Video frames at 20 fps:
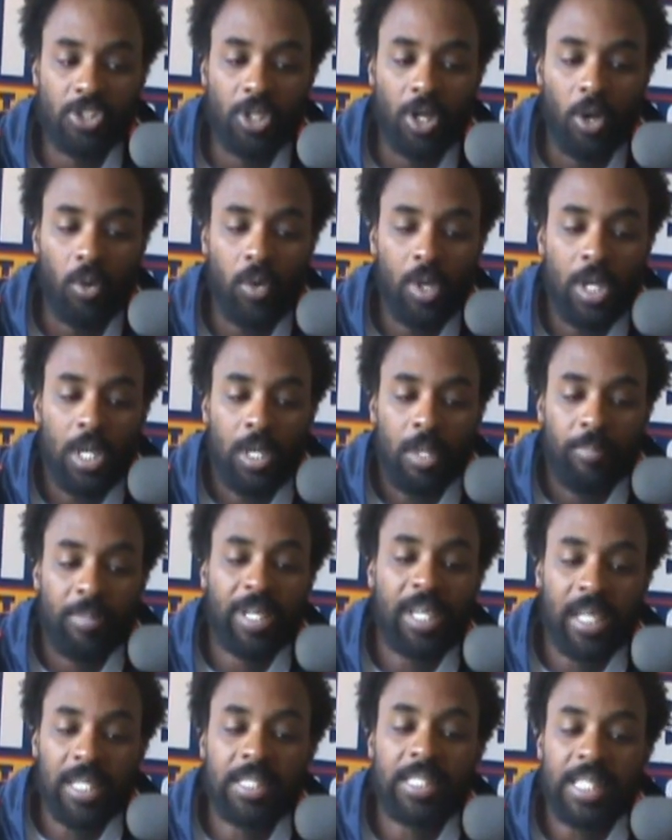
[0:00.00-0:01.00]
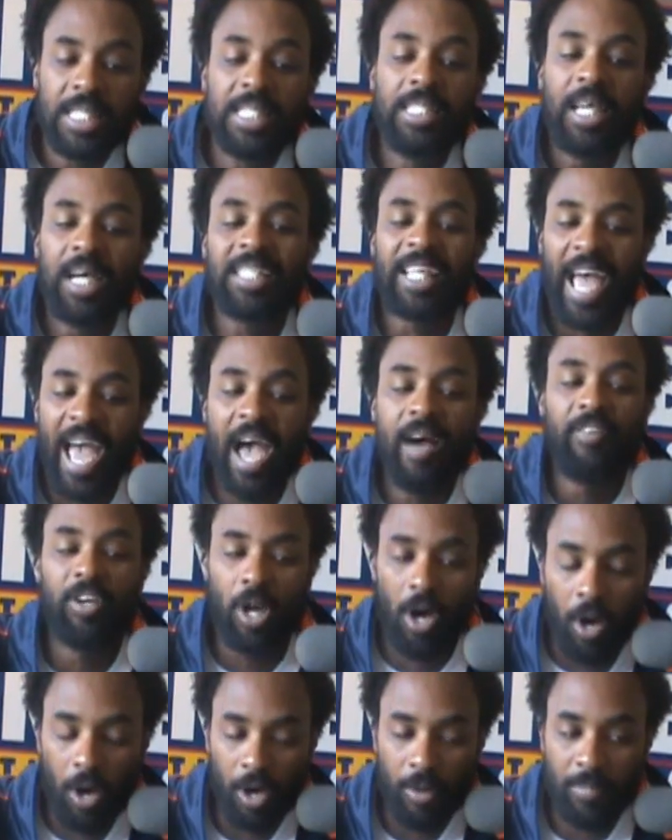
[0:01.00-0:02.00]
So because he does have
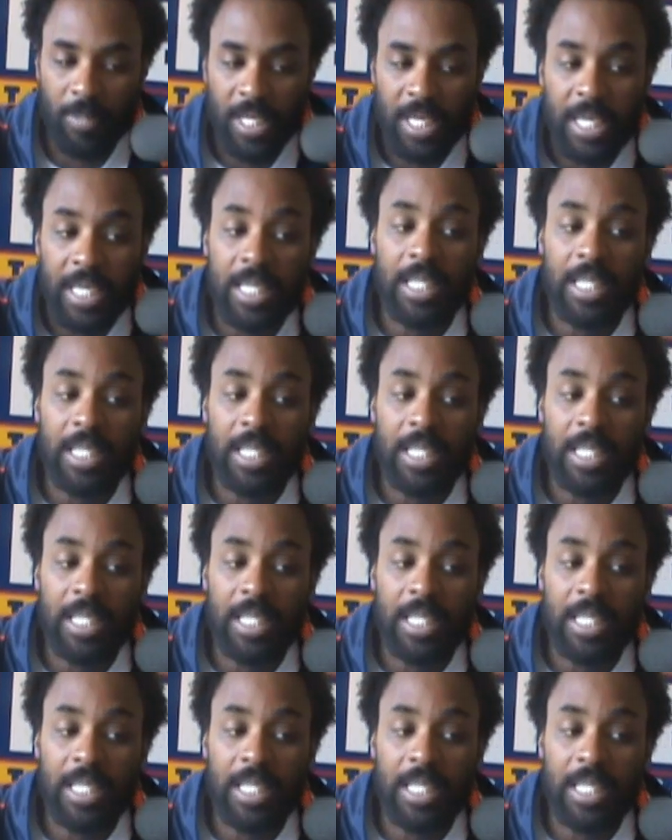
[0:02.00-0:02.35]
an arm,